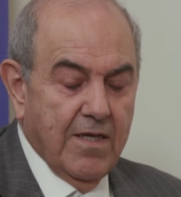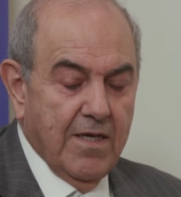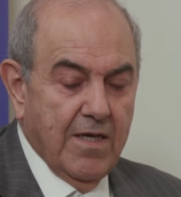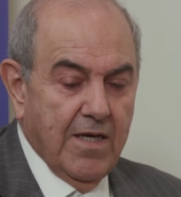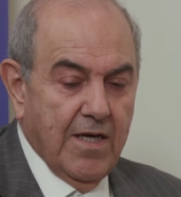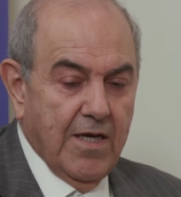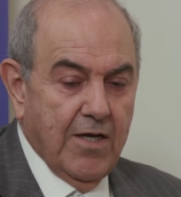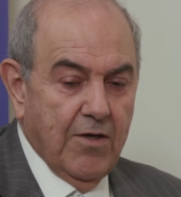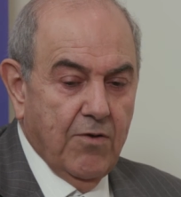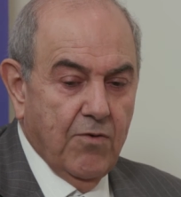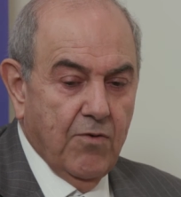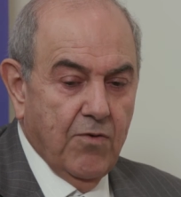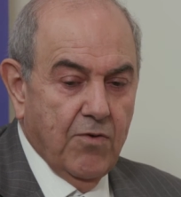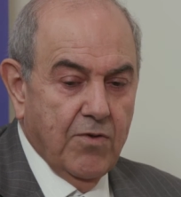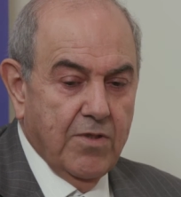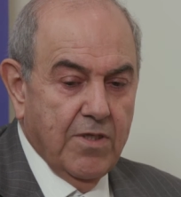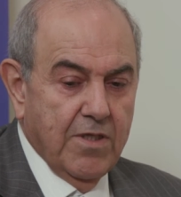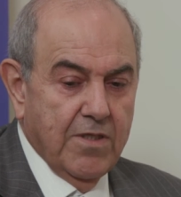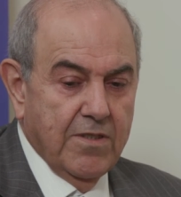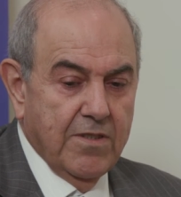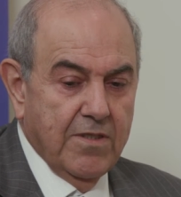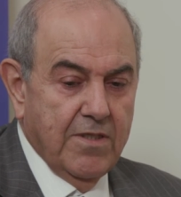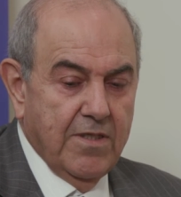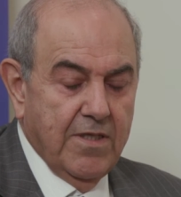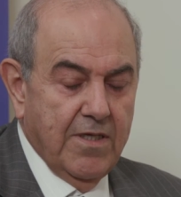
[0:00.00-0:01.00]
I
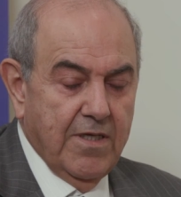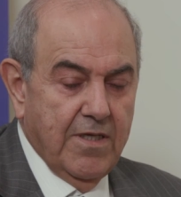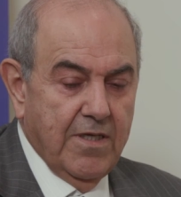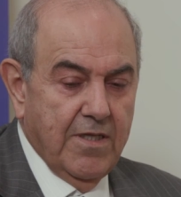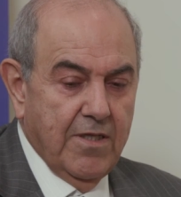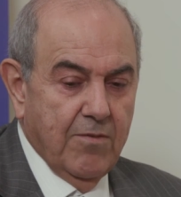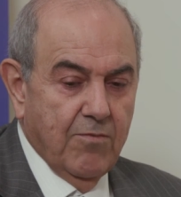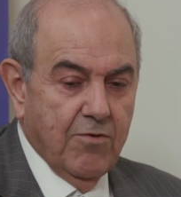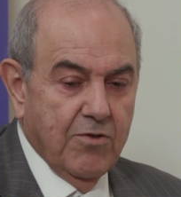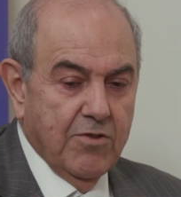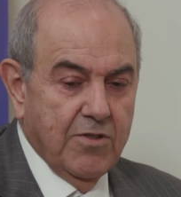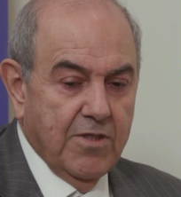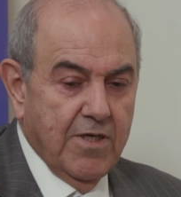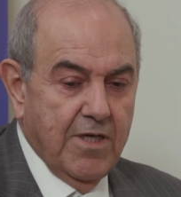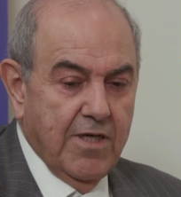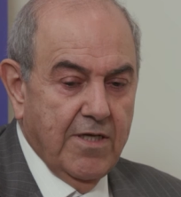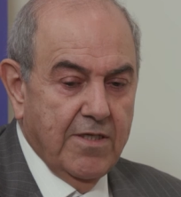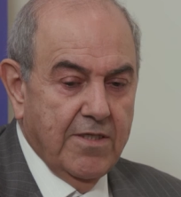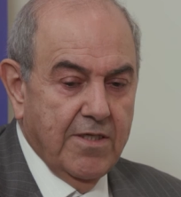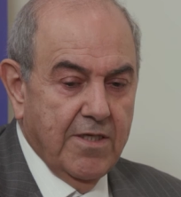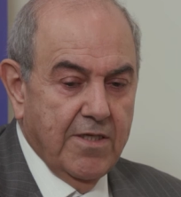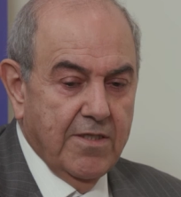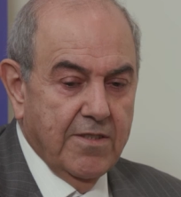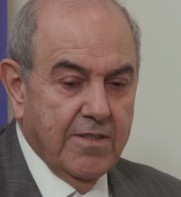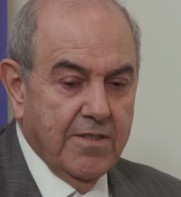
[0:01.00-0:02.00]
noticed the
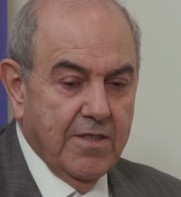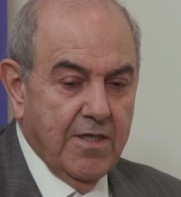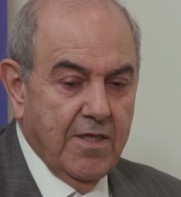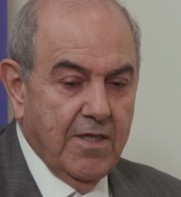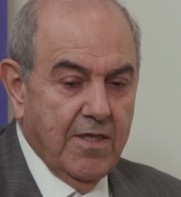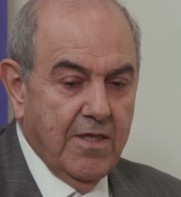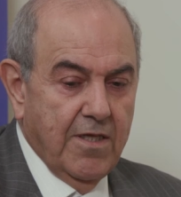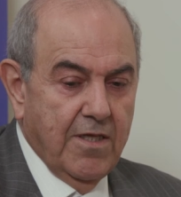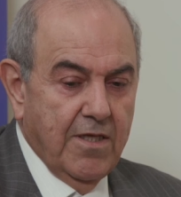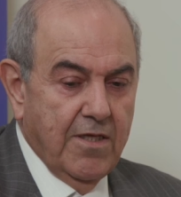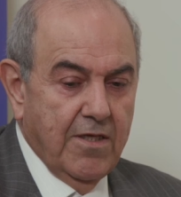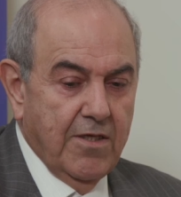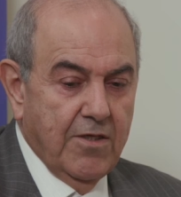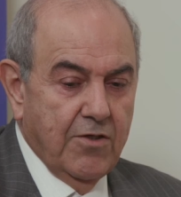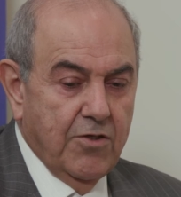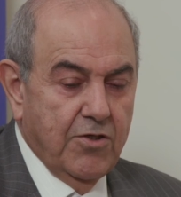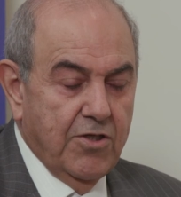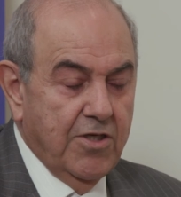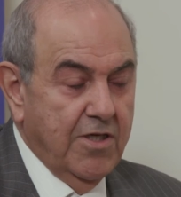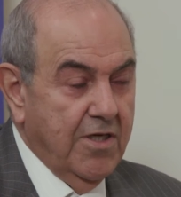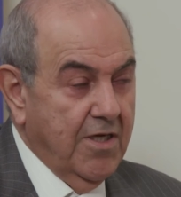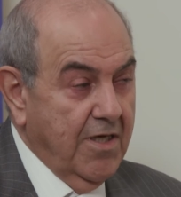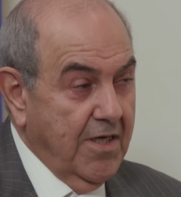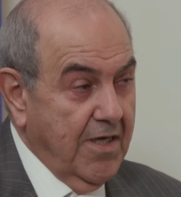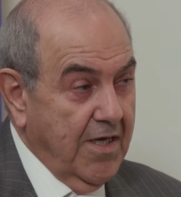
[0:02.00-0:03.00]
demonstrations in the
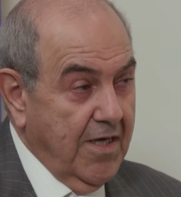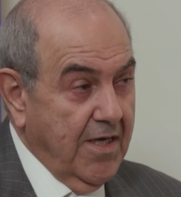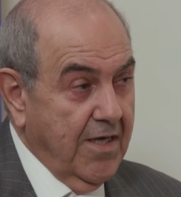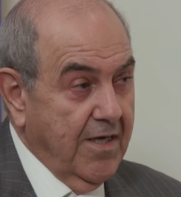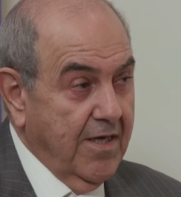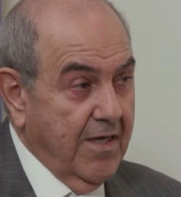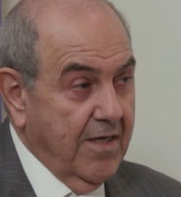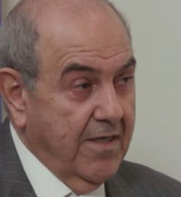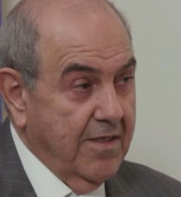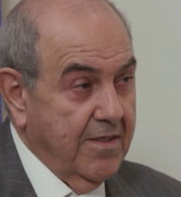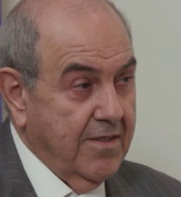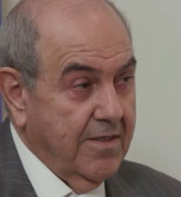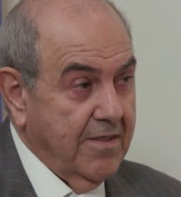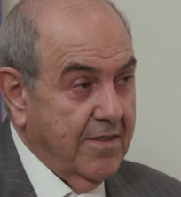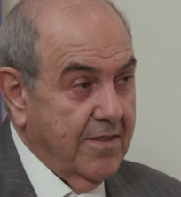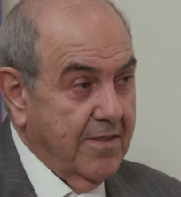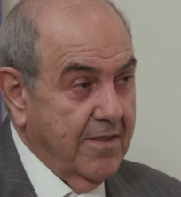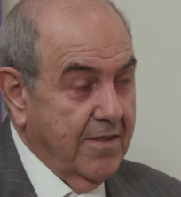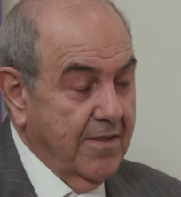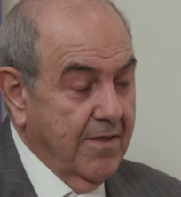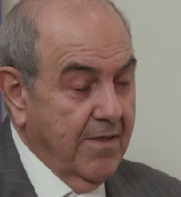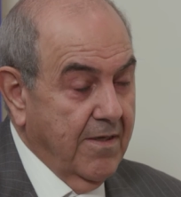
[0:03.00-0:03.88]
Shia areas,